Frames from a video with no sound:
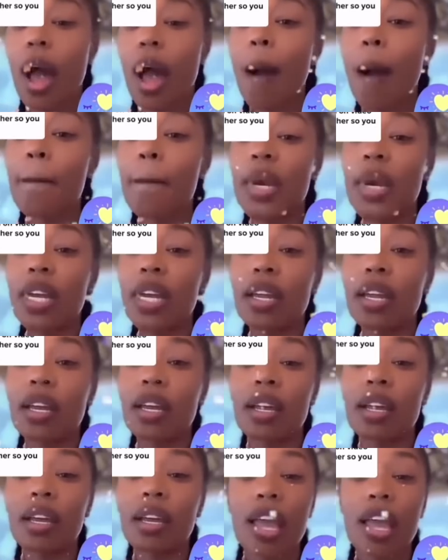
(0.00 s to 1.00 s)
I'm
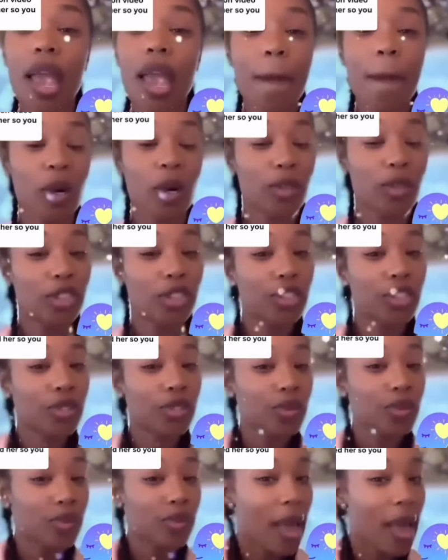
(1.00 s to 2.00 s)
meaning
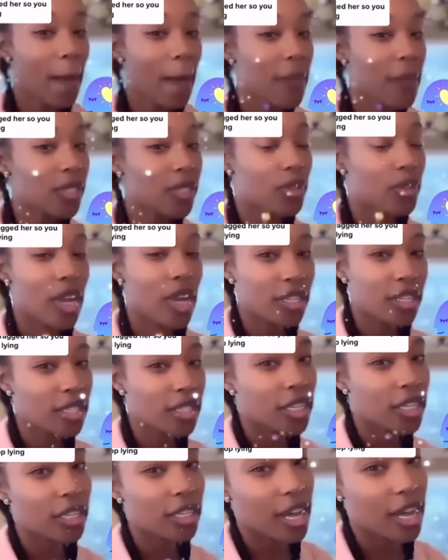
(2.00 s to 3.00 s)
emotional and mental. Y'all
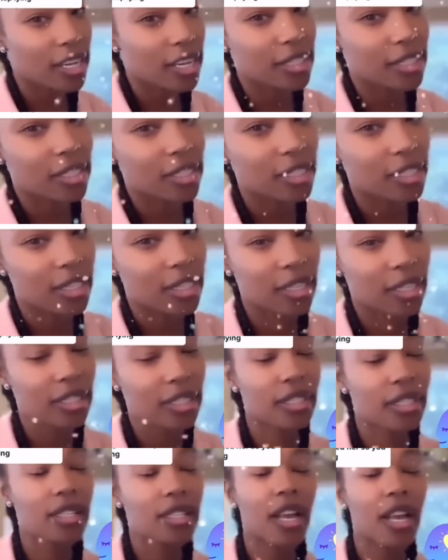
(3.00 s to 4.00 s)
seen a lot of
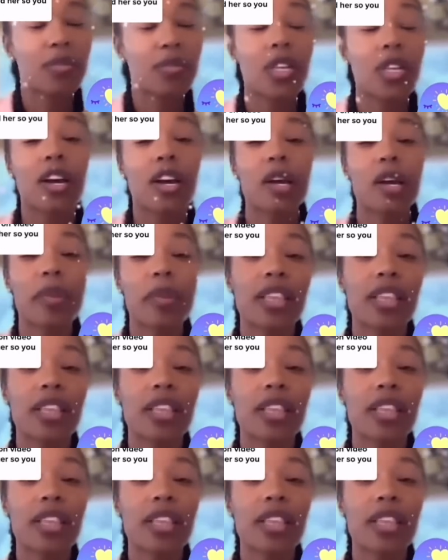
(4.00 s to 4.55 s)
Texas. I'm talking